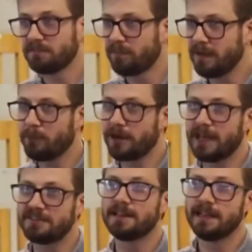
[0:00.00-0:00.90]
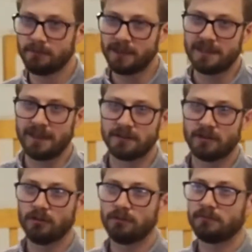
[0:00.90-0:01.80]
bit where it gets a little bit
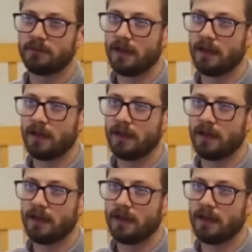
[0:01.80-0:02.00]
technical.